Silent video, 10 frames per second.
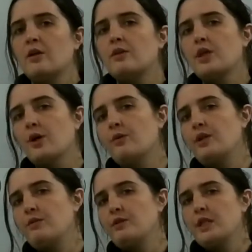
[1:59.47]
The
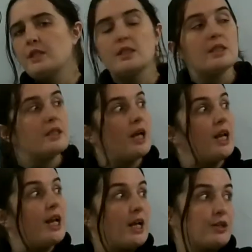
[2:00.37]
only reason that
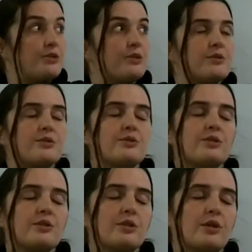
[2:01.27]

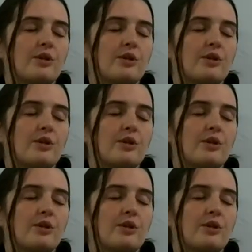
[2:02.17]
electrons